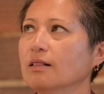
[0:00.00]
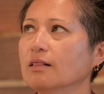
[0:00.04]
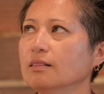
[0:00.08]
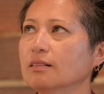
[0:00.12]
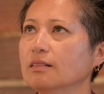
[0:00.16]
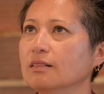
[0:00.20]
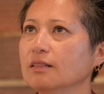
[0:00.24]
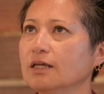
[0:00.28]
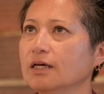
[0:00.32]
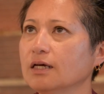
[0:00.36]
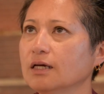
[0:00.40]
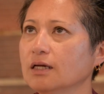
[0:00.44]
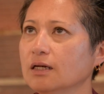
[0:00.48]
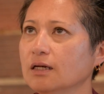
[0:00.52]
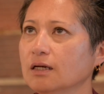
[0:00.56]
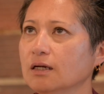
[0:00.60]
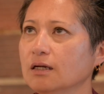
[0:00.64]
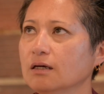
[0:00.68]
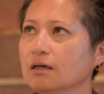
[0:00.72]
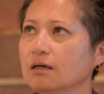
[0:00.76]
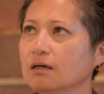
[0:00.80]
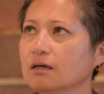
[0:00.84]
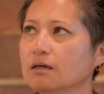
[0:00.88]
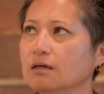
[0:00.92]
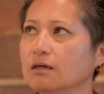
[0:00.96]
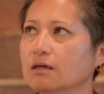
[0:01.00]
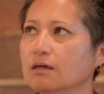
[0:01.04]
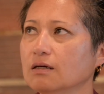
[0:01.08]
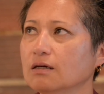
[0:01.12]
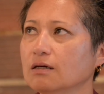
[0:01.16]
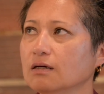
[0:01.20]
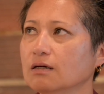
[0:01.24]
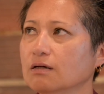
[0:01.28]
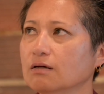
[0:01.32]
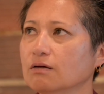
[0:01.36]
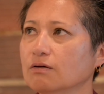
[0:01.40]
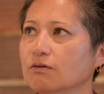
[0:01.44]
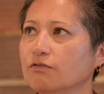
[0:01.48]
Lynn
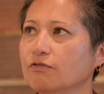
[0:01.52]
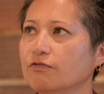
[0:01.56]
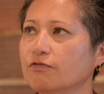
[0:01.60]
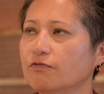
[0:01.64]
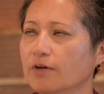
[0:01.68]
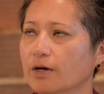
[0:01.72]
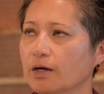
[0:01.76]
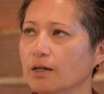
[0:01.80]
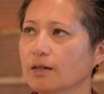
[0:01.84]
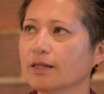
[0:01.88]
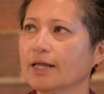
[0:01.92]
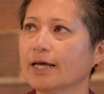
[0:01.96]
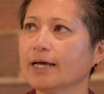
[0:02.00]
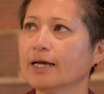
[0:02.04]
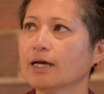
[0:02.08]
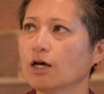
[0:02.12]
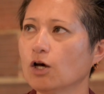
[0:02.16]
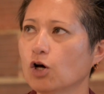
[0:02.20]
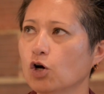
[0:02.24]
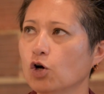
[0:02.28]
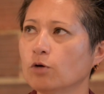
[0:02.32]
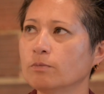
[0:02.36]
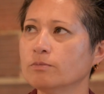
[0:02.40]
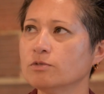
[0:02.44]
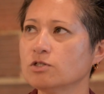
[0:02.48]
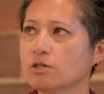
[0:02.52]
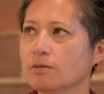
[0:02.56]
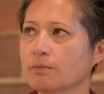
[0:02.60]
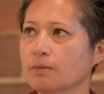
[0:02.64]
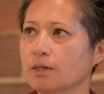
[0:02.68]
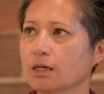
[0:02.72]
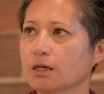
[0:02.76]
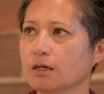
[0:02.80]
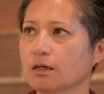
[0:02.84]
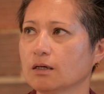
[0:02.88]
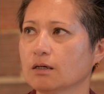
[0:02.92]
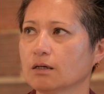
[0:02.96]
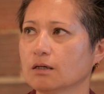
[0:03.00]
felt like home to
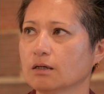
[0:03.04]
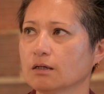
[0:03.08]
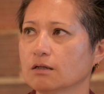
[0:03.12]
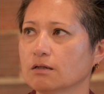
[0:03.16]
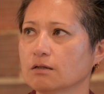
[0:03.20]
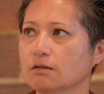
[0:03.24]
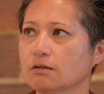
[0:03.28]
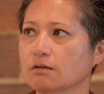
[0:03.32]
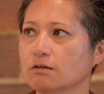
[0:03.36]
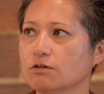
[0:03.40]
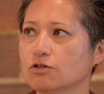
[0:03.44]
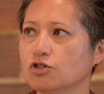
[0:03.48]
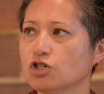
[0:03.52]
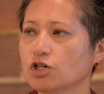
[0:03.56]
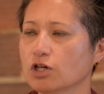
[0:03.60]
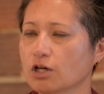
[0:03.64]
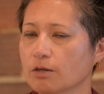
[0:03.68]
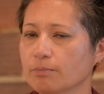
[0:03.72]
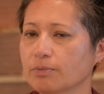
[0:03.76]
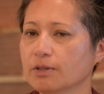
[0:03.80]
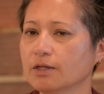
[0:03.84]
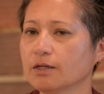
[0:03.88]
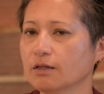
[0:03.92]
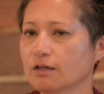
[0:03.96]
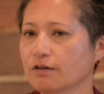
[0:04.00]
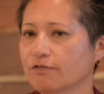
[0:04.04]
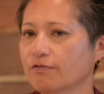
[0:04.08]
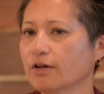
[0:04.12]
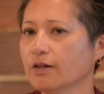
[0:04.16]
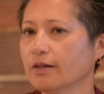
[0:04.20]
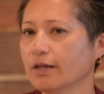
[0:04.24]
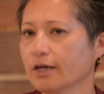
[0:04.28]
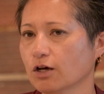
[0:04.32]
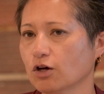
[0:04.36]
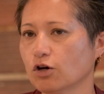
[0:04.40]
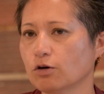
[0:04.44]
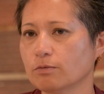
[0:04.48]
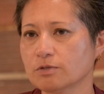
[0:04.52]
me. She completely felt
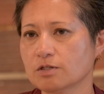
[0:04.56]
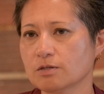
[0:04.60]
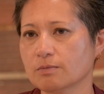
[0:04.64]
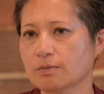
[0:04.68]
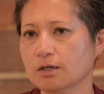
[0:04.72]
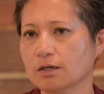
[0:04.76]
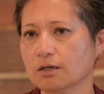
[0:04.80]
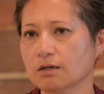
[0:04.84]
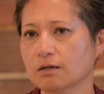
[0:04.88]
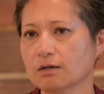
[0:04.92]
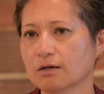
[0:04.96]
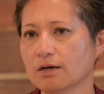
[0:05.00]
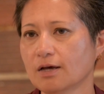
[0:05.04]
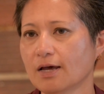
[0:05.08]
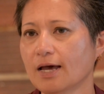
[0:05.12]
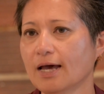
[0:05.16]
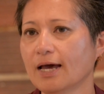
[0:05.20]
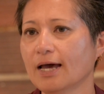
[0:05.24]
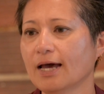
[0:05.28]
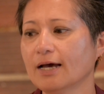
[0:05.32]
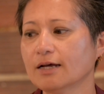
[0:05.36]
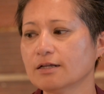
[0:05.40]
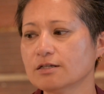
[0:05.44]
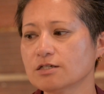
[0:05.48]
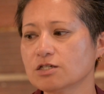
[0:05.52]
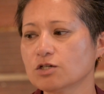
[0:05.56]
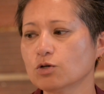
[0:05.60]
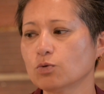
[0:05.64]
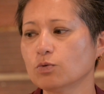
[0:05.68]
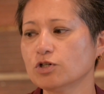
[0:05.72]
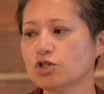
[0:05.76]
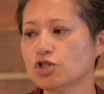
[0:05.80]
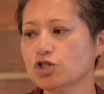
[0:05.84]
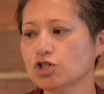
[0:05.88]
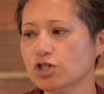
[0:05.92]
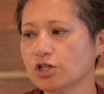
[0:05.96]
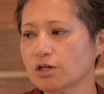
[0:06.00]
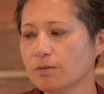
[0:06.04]
like home to me. And so when
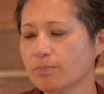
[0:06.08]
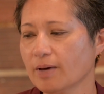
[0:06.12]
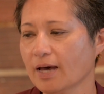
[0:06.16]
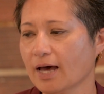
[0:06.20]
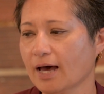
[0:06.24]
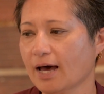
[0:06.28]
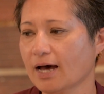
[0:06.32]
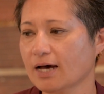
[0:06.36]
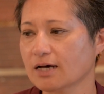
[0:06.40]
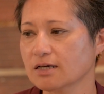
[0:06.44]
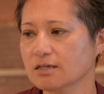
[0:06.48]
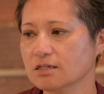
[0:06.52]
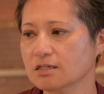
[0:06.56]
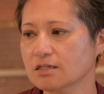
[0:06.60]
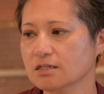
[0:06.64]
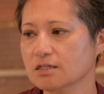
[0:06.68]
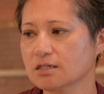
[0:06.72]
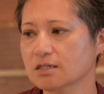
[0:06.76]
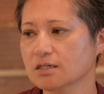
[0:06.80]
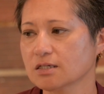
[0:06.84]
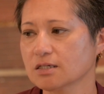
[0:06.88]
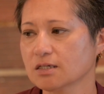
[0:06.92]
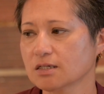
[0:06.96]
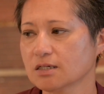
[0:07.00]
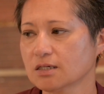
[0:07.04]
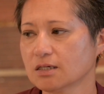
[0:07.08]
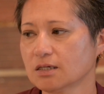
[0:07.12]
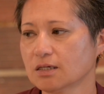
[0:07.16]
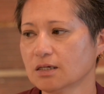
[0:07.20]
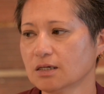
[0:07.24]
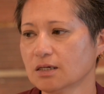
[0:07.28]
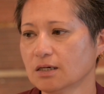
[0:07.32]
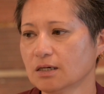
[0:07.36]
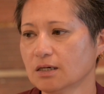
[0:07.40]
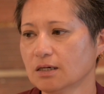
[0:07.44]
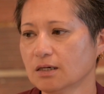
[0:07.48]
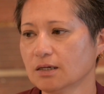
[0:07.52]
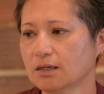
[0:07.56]
she passed,
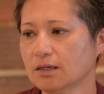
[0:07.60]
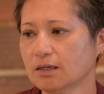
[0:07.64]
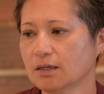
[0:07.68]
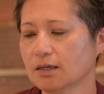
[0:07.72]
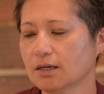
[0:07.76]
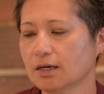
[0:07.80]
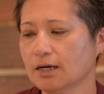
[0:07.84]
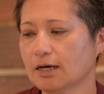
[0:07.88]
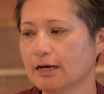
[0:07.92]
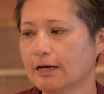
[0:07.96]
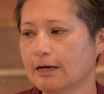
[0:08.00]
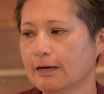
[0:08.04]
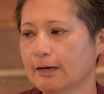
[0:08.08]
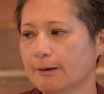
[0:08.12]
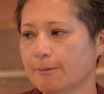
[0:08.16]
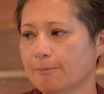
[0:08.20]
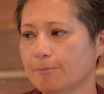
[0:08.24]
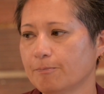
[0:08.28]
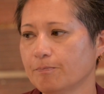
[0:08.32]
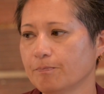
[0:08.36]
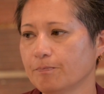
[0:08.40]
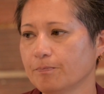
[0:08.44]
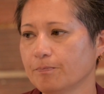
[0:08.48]
I